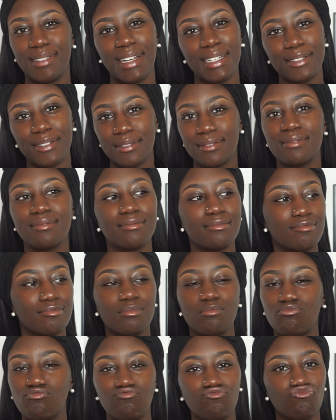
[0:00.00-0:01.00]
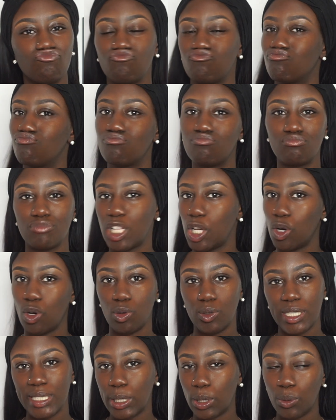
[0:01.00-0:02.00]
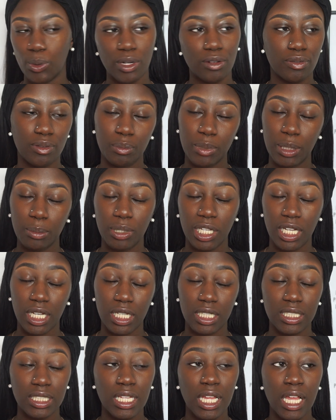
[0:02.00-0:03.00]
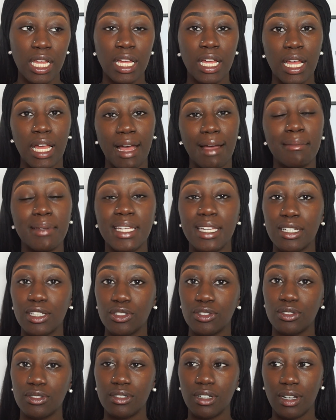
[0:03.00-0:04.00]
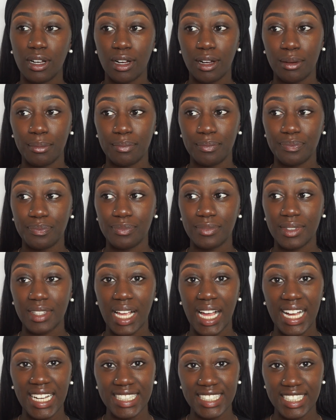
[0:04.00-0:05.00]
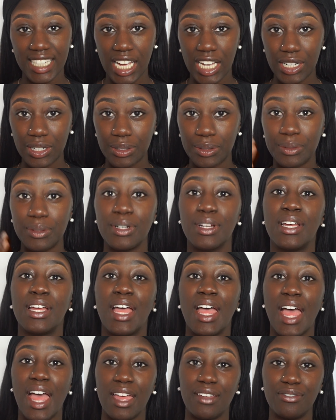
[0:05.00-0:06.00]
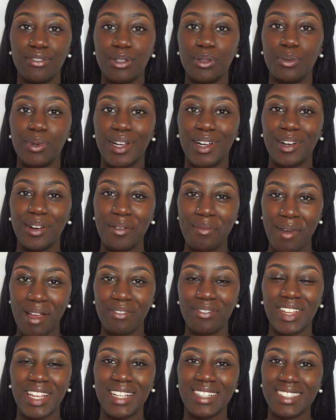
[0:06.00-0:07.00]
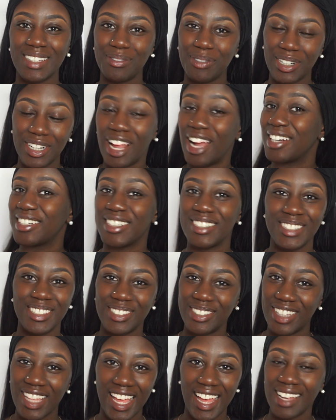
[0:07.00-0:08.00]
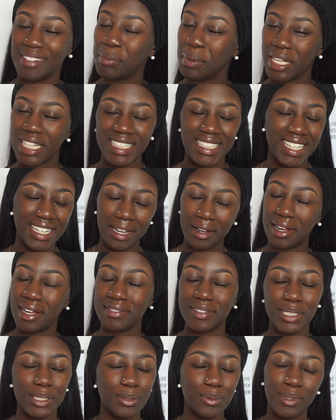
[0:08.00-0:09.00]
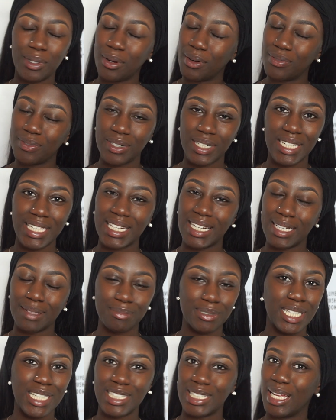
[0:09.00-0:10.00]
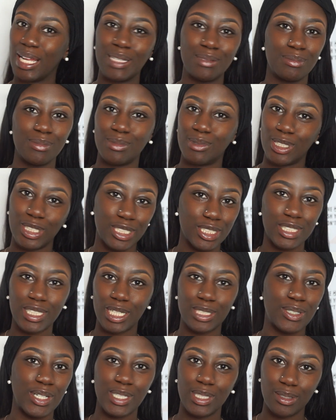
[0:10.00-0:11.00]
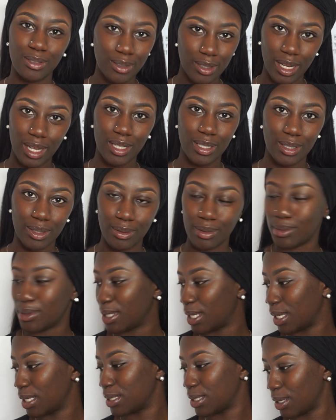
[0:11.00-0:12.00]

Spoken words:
I don't no, it don't work for me because I be in eyeshadow everywhere on my face, and we're not going to do that because then I'll have to do it over again. I'm just not trying to do that, you know what I'm saying?